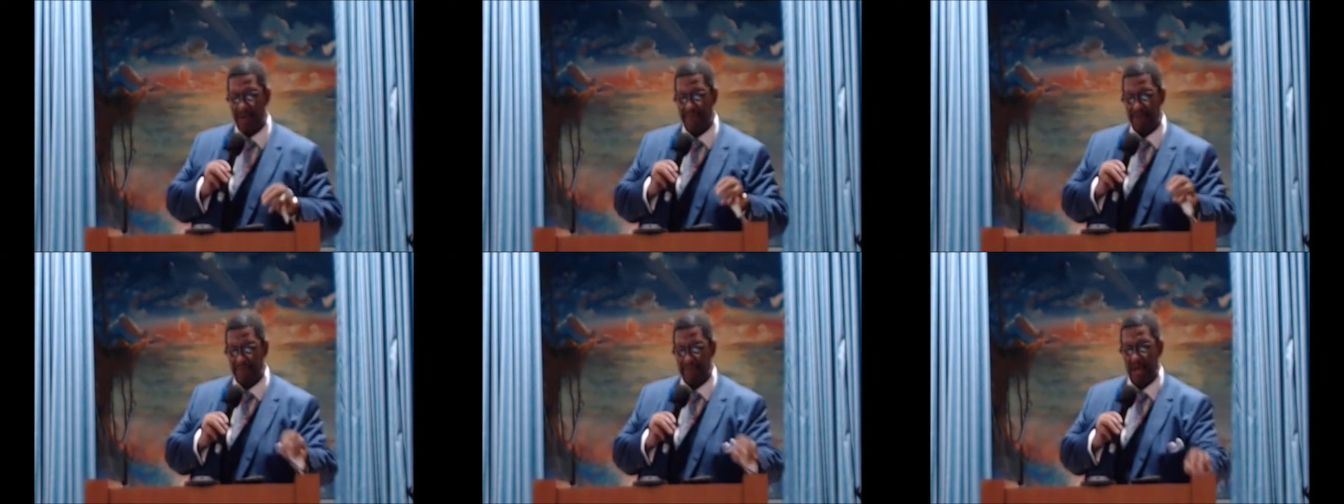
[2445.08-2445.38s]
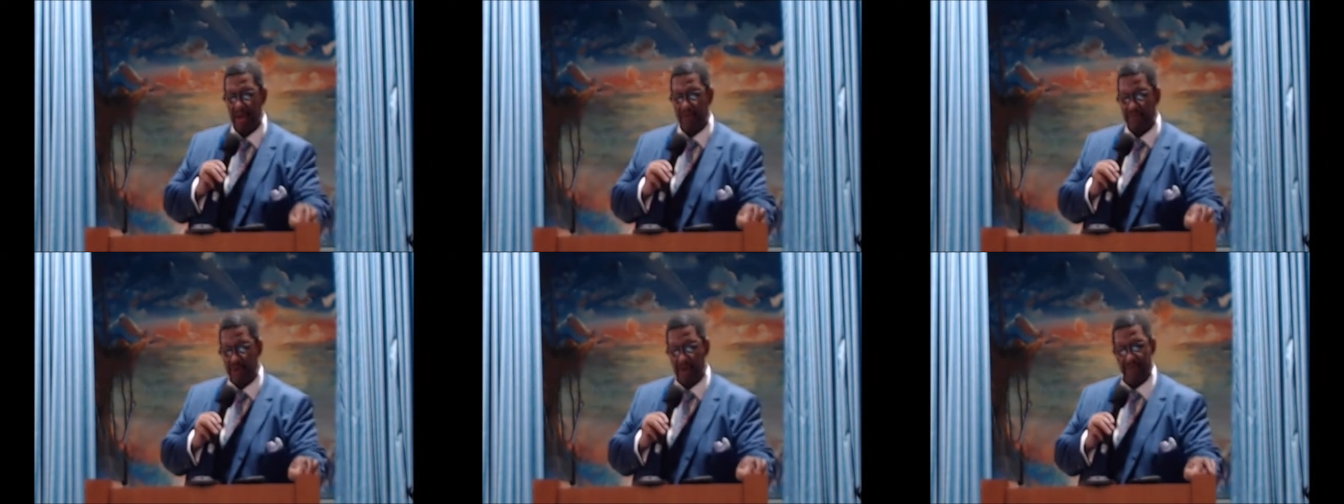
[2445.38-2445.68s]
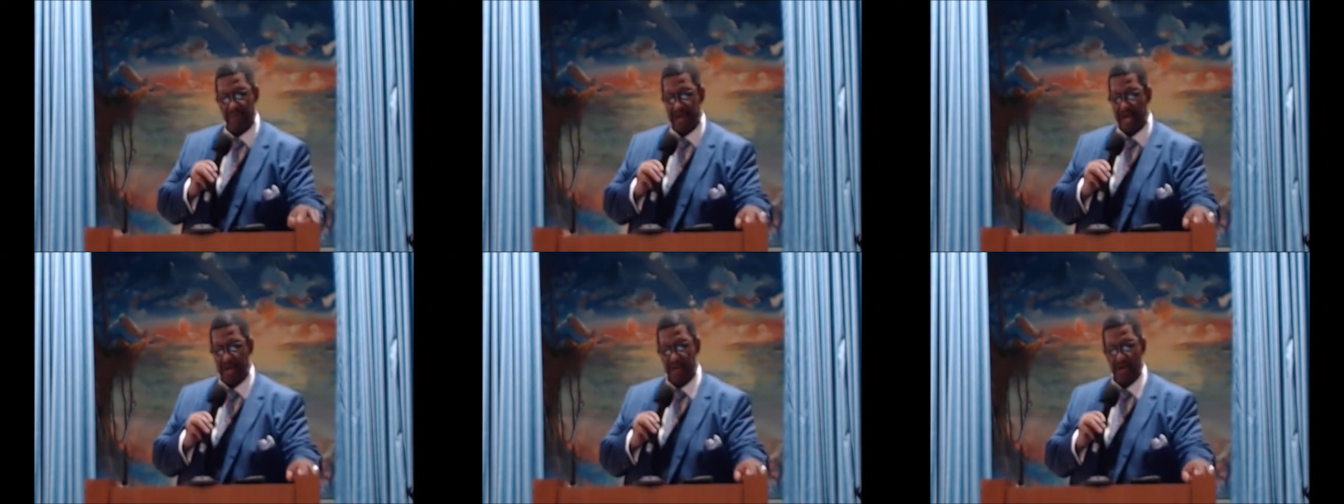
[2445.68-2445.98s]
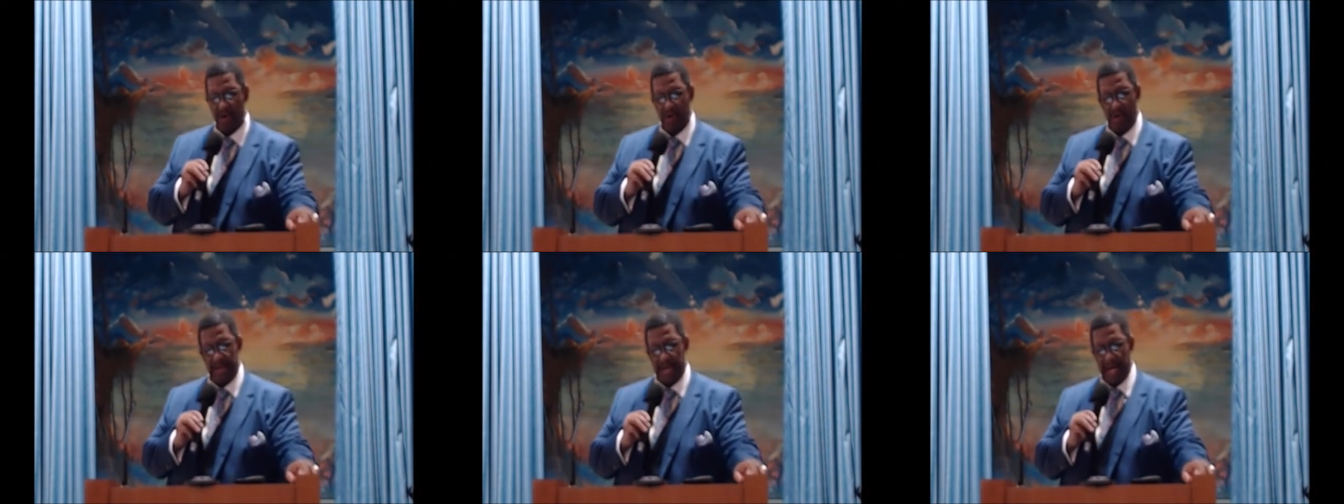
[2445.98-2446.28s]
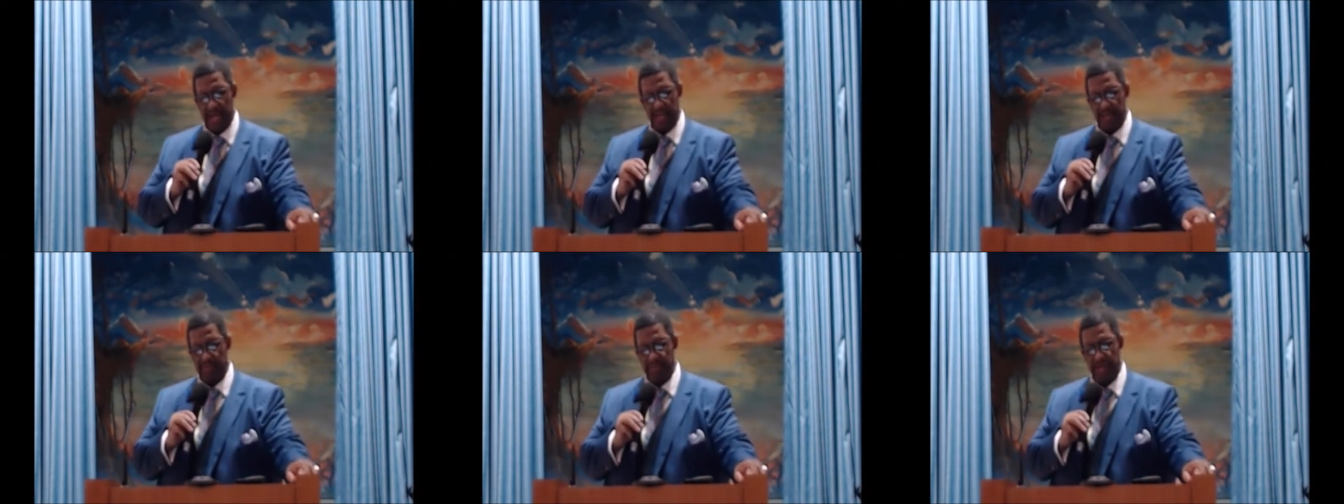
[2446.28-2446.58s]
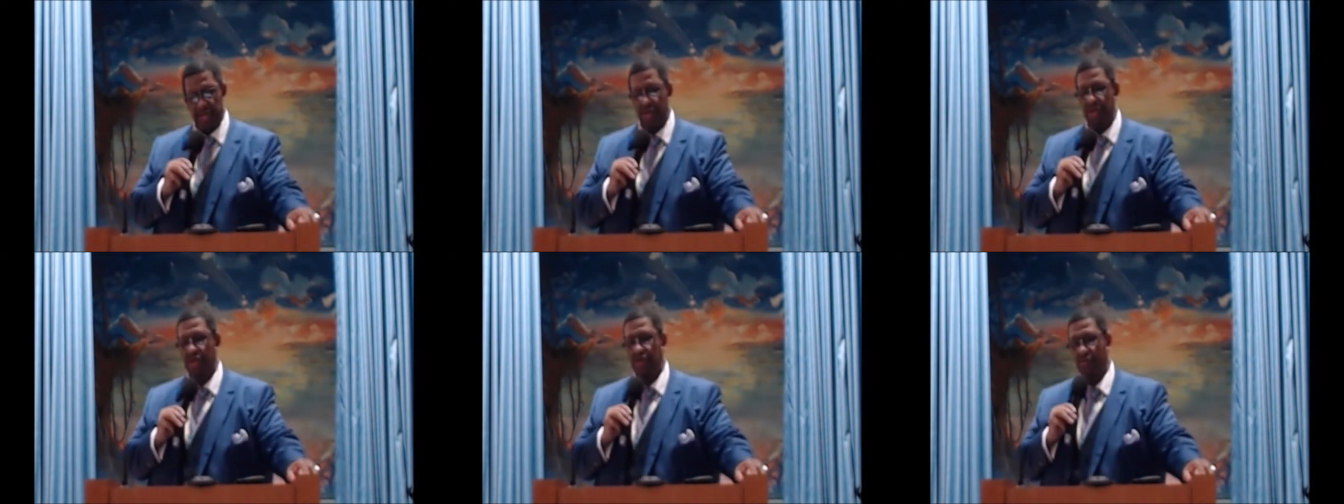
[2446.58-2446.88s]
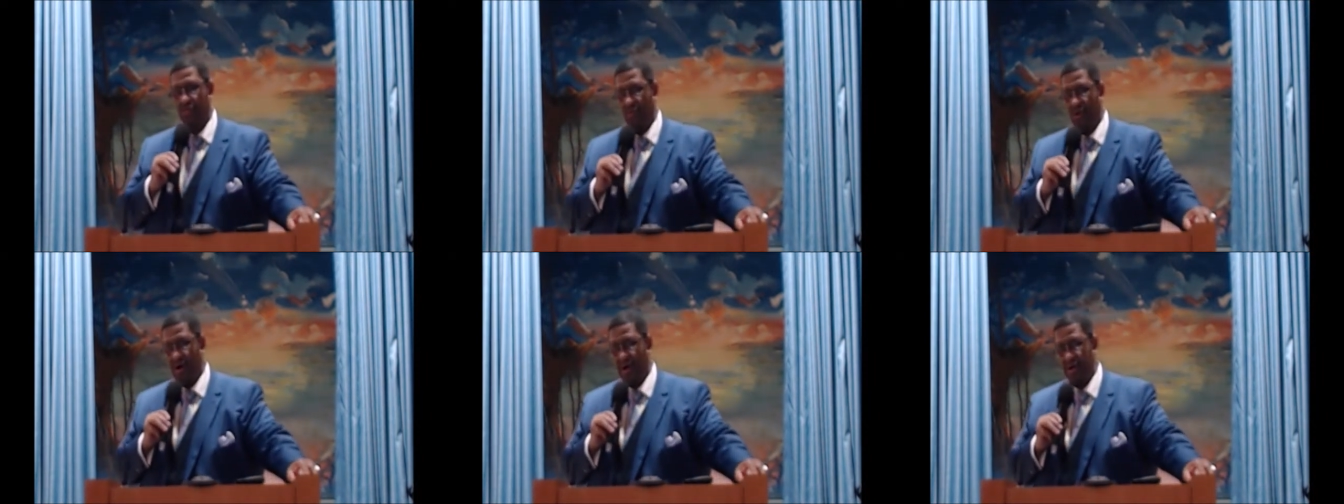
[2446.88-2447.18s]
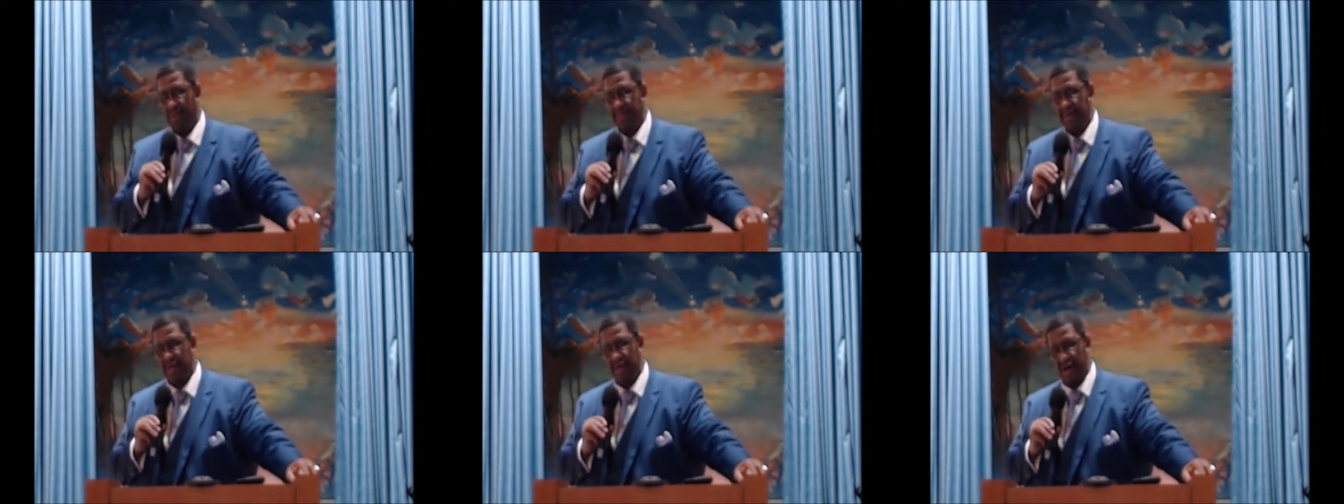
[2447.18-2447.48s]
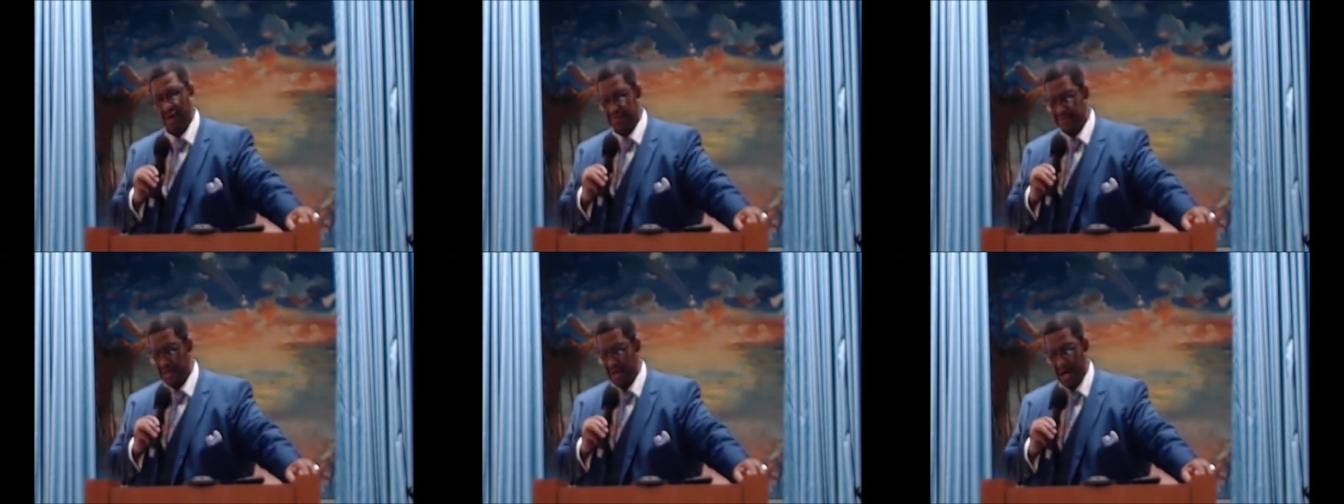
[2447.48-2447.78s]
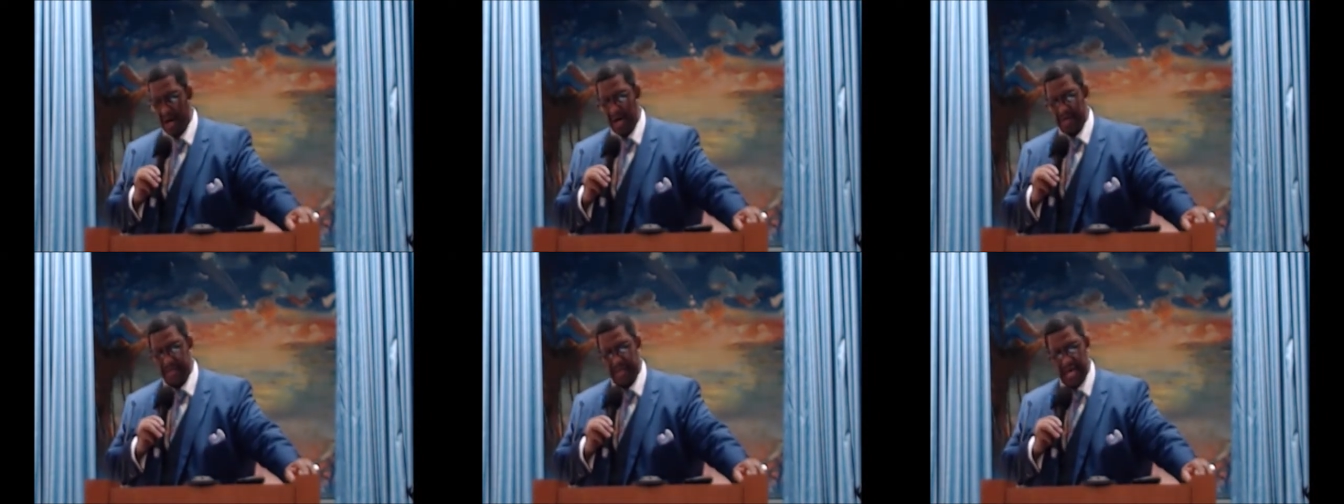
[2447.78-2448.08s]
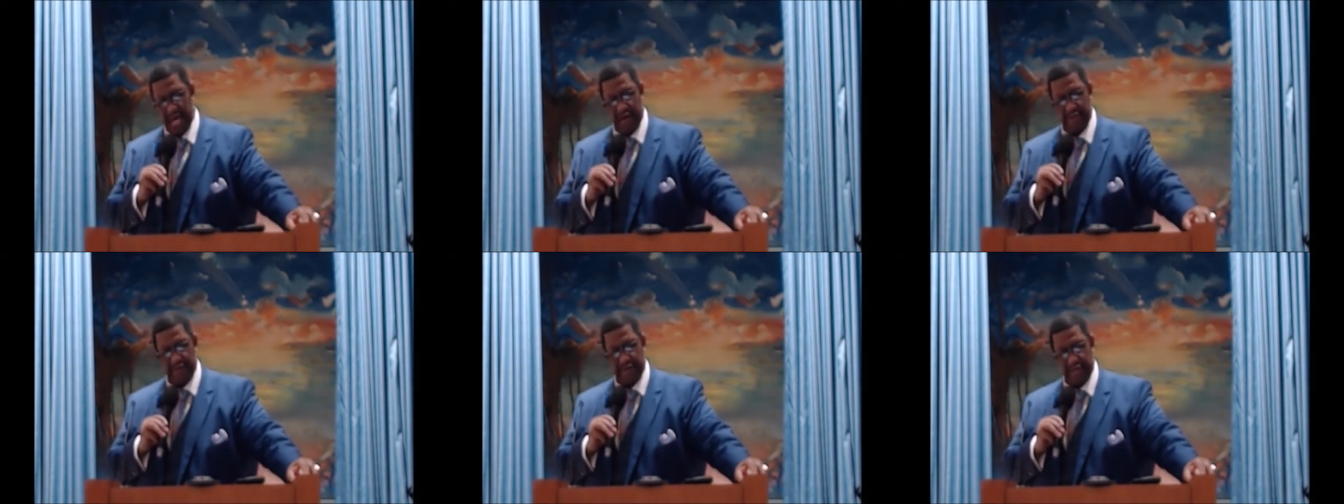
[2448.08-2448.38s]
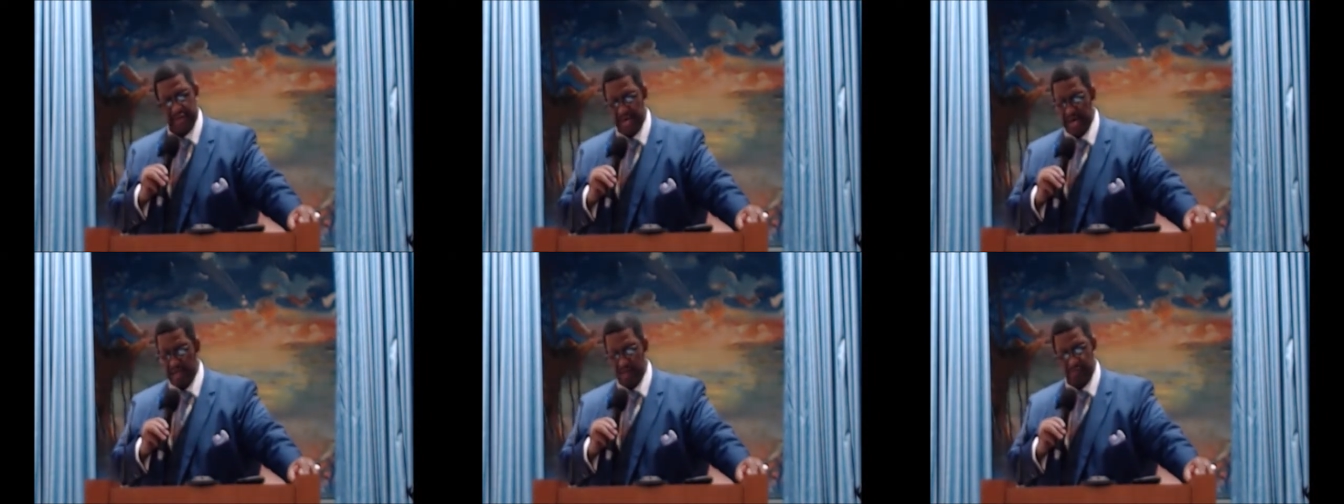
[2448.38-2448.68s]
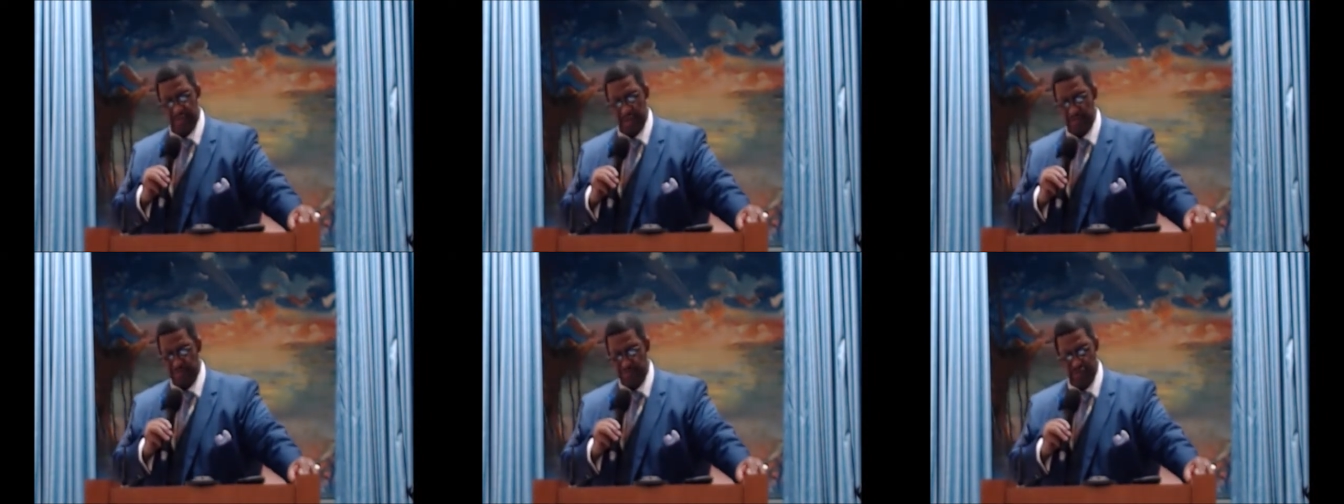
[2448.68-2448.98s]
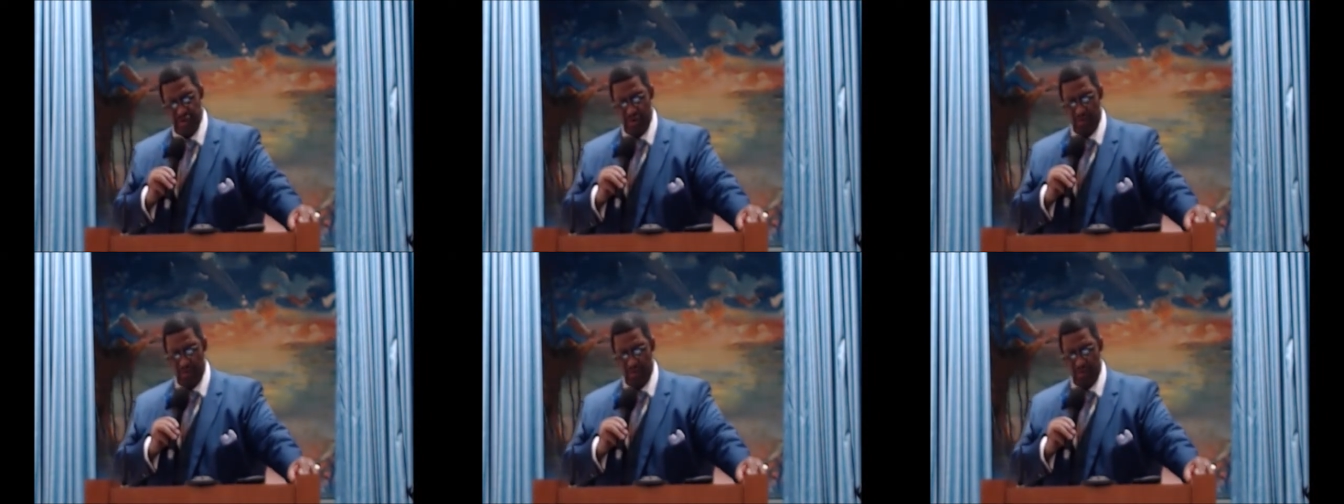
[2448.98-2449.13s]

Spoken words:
from that river. And I know it had to be good water because God gave it. It had to be pure